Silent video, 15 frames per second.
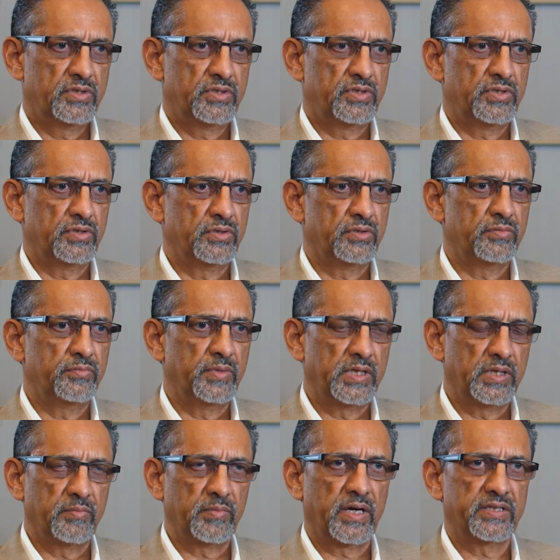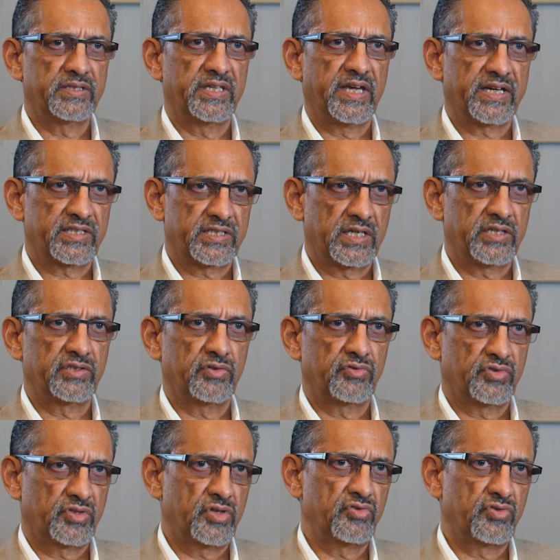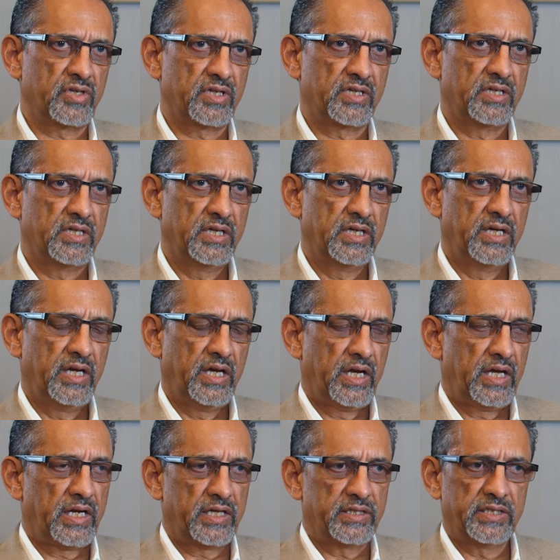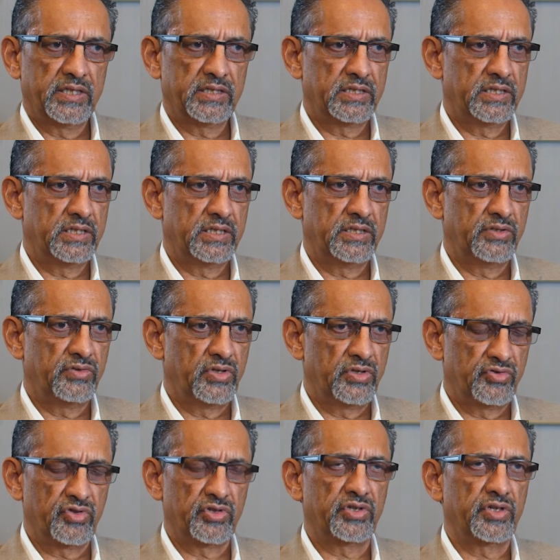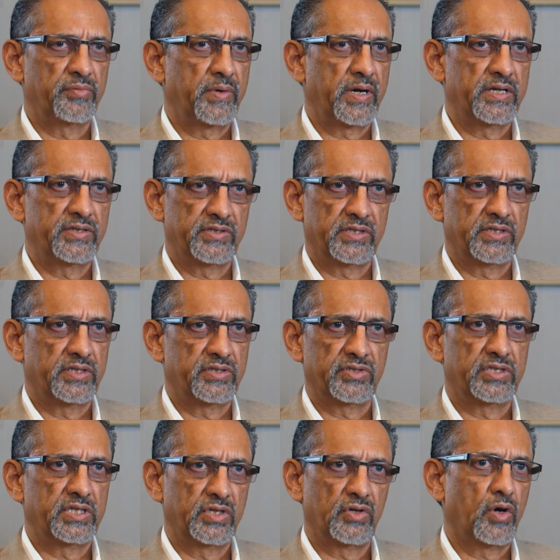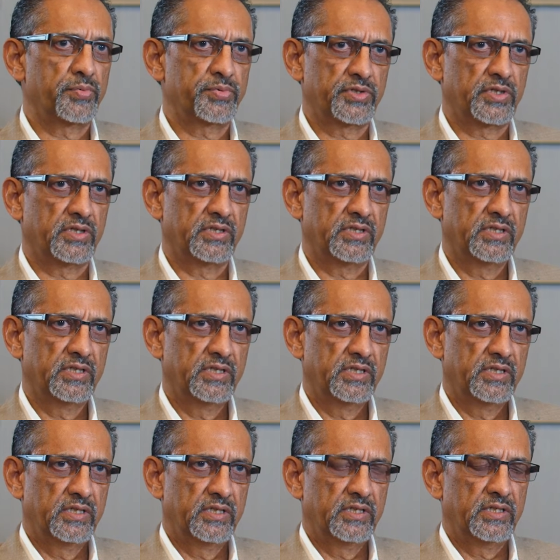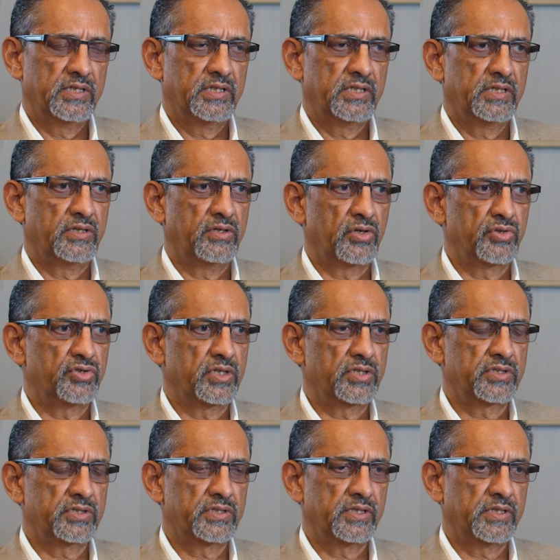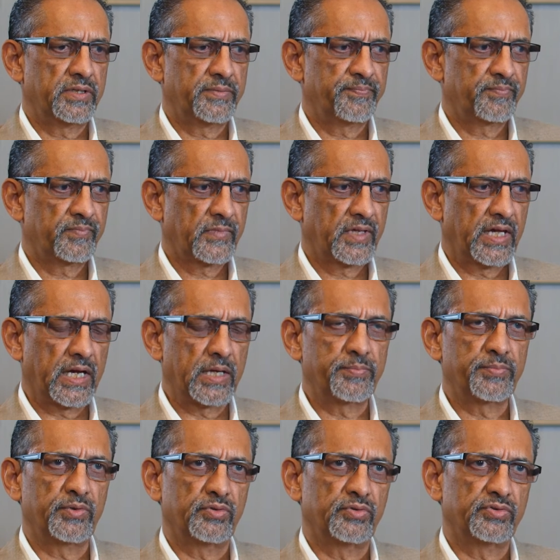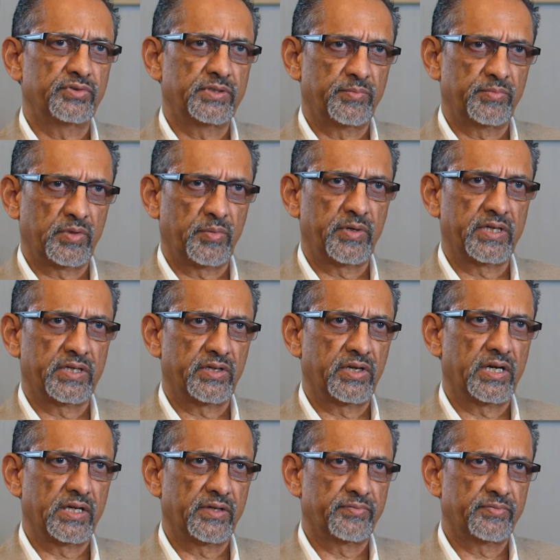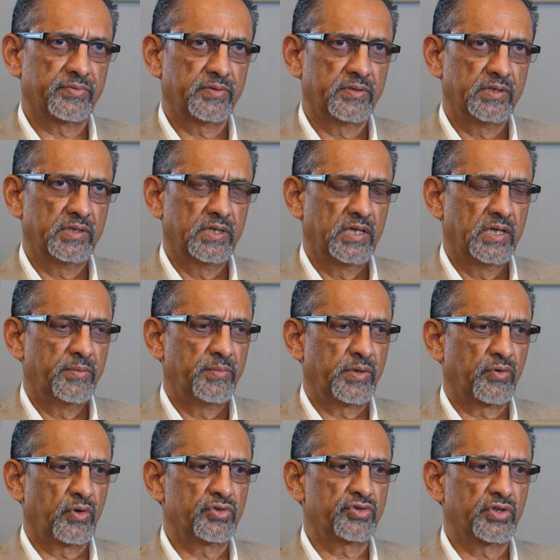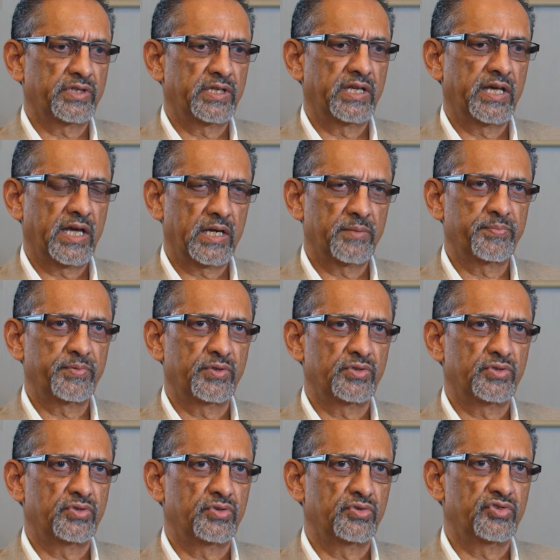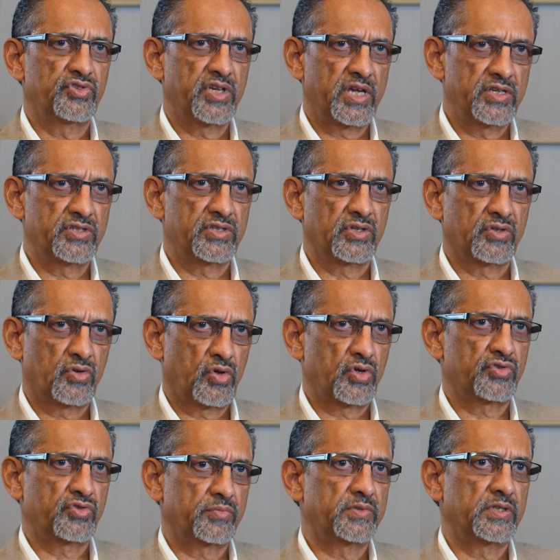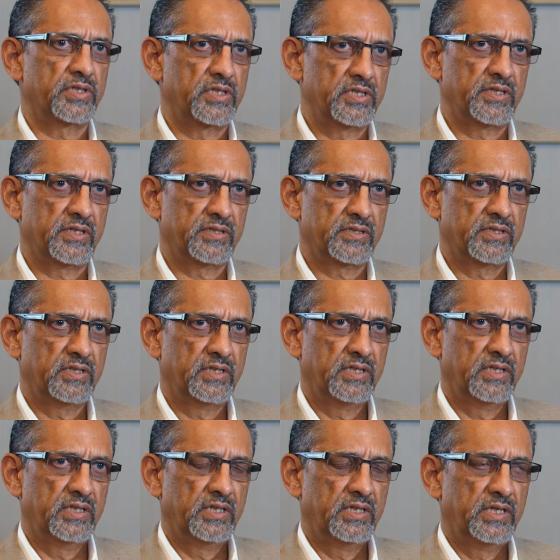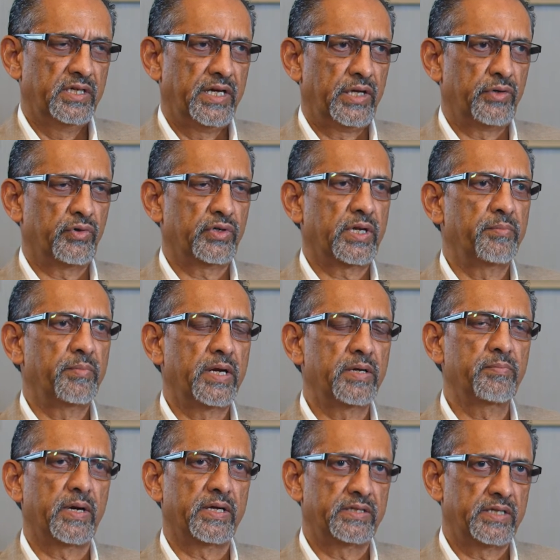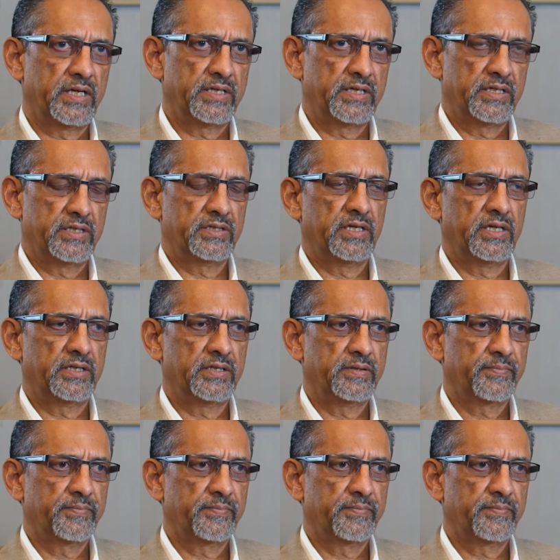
to minimize the extensive surgery. And I think the regenerative medicine is the option, not just help you symptomatic relief, but also can help you to change the course of the disease. And what I meant by that is that